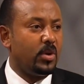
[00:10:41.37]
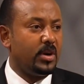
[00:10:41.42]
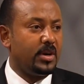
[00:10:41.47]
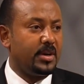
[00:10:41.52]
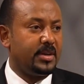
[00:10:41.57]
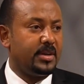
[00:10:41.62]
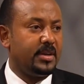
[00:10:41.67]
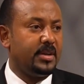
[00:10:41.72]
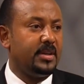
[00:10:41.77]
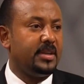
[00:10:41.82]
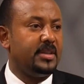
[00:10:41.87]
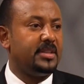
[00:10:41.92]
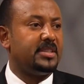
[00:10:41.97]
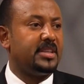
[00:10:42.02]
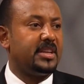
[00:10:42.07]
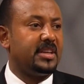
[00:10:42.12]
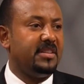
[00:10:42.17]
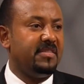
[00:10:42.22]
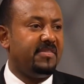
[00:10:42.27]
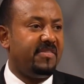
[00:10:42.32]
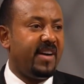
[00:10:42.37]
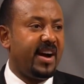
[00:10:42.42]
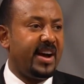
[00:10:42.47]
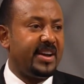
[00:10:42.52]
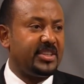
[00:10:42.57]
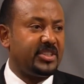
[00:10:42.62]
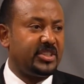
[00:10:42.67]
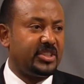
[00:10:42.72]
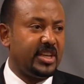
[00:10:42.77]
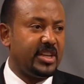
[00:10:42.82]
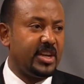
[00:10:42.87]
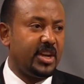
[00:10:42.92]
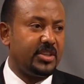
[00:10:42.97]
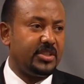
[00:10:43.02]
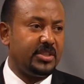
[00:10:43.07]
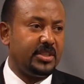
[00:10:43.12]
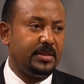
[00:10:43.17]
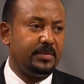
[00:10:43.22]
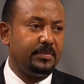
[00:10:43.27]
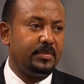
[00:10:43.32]
word, signifies
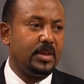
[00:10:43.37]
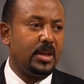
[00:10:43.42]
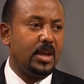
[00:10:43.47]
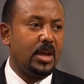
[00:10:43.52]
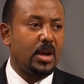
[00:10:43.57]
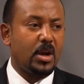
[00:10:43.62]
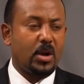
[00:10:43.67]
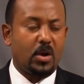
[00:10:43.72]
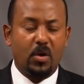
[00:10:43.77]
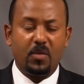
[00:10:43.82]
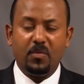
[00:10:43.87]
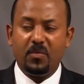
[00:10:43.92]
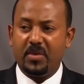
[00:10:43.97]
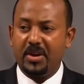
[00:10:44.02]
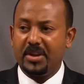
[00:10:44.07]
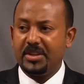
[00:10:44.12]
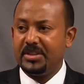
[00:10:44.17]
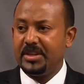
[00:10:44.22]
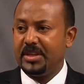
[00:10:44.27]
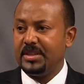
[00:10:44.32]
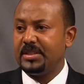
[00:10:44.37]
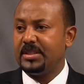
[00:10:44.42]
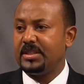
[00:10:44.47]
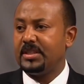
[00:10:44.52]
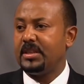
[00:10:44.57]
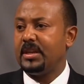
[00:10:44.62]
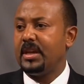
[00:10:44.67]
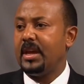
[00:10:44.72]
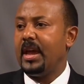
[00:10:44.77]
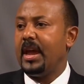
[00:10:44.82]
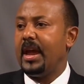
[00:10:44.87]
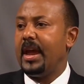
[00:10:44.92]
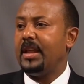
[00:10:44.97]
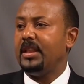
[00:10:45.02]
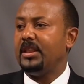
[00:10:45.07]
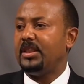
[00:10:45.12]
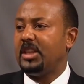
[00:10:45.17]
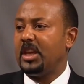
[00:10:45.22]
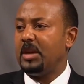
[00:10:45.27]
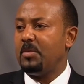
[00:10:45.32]
synergy, convergence,
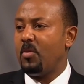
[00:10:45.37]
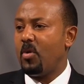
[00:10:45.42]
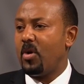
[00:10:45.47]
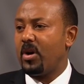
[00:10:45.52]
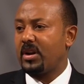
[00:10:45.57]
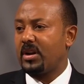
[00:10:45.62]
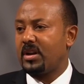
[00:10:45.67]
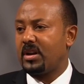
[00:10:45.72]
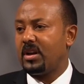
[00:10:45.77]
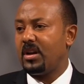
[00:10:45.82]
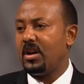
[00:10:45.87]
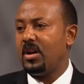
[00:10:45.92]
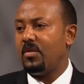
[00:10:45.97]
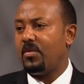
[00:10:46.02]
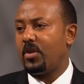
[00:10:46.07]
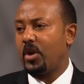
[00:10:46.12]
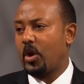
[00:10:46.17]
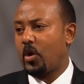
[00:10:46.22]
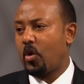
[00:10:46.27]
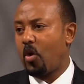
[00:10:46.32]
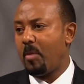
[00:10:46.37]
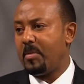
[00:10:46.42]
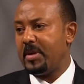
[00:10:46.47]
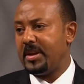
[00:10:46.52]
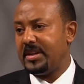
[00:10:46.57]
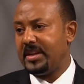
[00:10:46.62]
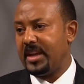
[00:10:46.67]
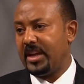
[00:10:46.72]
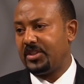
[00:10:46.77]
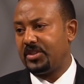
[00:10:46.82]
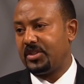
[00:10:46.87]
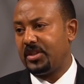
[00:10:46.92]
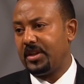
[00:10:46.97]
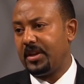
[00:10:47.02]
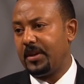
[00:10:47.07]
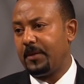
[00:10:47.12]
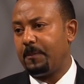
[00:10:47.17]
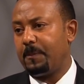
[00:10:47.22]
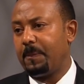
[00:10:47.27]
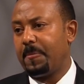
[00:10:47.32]
and teamwork for a common
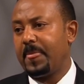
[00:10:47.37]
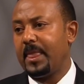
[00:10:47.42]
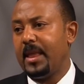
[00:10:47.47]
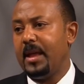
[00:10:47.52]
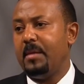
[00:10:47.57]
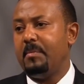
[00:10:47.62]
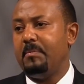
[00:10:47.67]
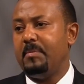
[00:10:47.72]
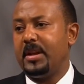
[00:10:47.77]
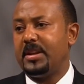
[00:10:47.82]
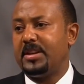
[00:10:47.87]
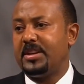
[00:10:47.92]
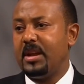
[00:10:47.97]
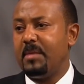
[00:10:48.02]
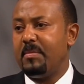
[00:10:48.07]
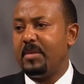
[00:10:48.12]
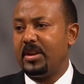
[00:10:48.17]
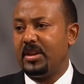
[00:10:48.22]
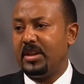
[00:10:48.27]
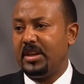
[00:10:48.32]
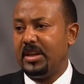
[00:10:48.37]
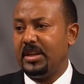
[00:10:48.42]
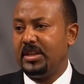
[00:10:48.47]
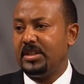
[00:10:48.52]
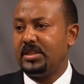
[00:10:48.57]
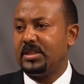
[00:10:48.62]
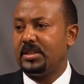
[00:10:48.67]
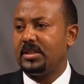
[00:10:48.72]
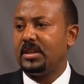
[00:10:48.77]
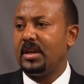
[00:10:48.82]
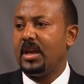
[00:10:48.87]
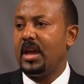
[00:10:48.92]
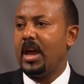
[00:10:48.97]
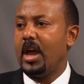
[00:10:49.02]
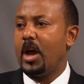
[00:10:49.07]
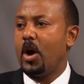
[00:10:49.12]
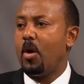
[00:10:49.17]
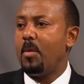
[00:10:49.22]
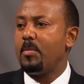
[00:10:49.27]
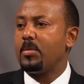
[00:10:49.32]
destiny. Madamar is
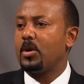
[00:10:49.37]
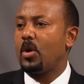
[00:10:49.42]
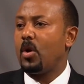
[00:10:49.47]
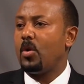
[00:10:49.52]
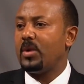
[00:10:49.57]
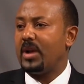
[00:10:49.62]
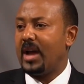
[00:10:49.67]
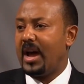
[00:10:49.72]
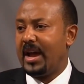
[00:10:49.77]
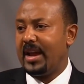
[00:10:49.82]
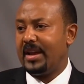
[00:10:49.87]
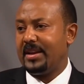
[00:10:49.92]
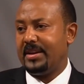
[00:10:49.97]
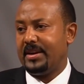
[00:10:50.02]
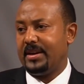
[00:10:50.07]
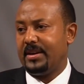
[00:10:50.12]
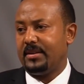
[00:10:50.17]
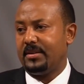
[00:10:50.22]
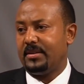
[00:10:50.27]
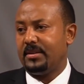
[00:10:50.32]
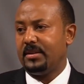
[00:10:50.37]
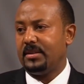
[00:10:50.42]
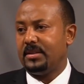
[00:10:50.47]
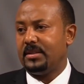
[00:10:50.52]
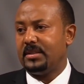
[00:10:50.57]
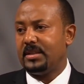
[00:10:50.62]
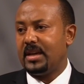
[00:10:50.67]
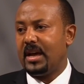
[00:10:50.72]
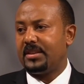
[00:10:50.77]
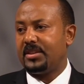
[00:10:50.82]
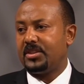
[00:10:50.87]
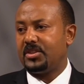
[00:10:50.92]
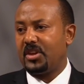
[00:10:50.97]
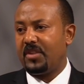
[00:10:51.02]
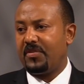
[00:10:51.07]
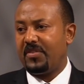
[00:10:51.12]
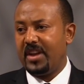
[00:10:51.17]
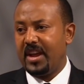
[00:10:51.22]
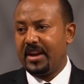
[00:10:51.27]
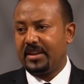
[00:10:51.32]
a homegrown idea that is
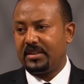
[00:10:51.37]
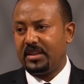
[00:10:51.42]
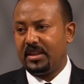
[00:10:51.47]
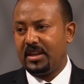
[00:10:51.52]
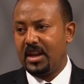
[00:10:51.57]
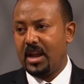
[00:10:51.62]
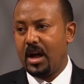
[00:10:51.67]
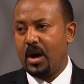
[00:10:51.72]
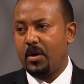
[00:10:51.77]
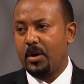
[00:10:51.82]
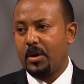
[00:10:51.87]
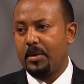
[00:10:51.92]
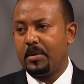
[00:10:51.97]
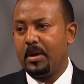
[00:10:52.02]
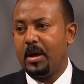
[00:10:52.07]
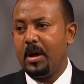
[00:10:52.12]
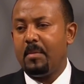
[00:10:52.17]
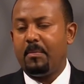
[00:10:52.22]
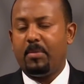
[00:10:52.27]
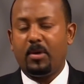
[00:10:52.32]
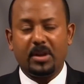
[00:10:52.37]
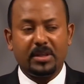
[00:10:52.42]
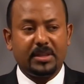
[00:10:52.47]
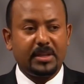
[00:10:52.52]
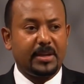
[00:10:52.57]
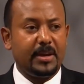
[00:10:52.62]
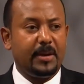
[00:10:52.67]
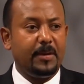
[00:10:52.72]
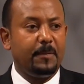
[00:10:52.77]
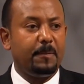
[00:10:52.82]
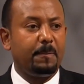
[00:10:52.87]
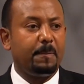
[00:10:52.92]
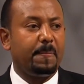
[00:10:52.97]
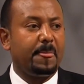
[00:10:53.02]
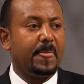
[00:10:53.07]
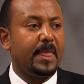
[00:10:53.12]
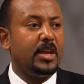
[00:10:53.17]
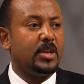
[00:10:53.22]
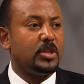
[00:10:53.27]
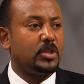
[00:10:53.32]
reflected in our political,
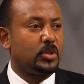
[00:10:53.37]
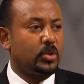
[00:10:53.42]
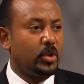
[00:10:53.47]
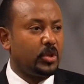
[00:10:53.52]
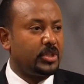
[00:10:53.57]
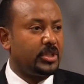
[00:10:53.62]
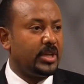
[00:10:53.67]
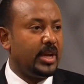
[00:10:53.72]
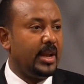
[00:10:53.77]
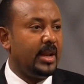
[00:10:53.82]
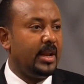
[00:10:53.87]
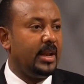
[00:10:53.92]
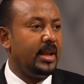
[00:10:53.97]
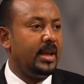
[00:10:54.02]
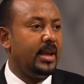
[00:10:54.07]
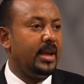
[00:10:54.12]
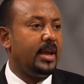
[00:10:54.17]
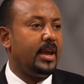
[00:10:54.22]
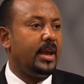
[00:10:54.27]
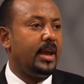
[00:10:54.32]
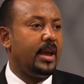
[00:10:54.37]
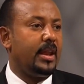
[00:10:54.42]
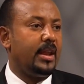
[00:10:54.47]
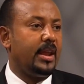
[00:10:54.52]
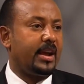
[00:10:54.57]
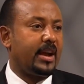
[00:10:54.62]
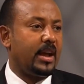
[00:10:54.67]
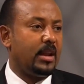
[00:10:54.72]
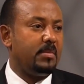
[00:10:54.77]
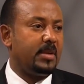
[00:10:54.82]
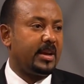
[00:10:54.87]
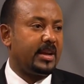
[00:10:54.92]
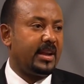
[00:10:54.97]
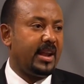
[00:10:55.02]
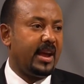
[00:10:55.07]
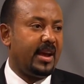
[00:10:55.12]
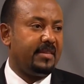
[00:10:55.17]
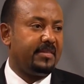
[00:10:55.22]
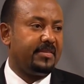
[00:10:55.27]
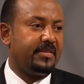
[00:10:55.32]
social, and economic
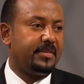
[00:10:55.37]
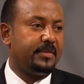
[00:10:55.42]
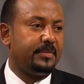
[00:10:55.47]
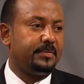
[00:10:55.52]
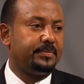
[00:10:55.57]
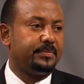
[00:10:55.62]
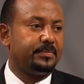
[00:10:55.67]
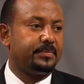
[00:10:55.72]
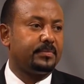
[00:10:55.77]
life.